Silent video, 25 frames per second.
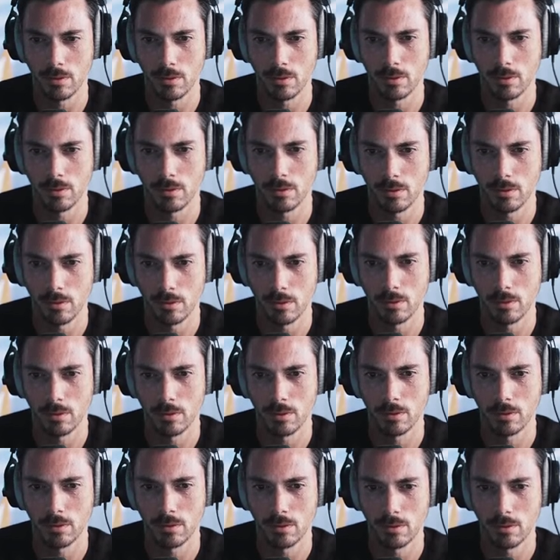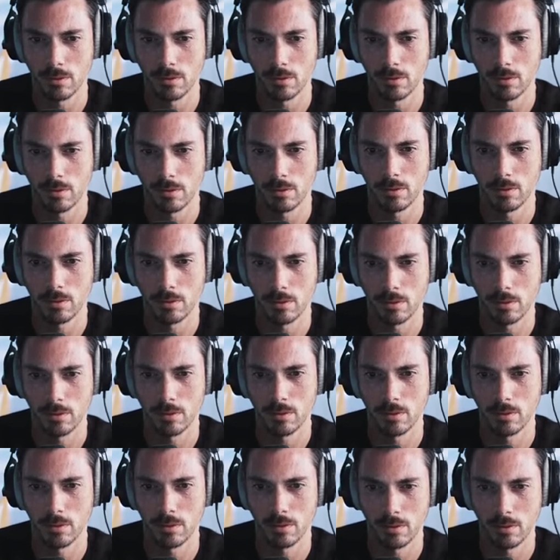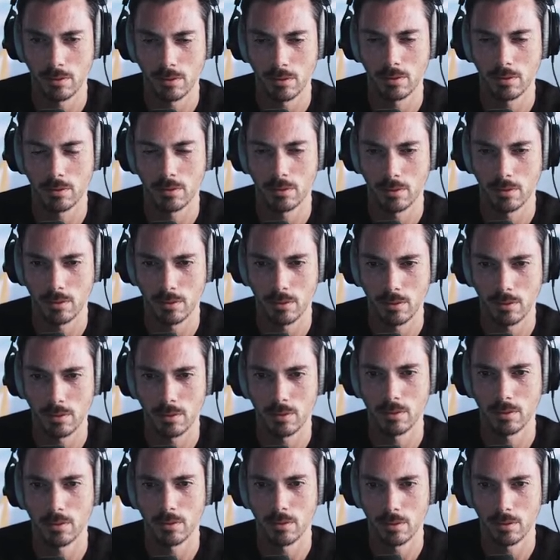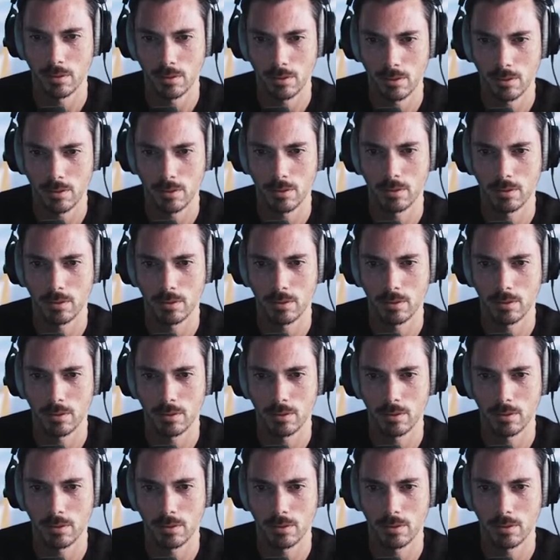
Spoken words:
(silent)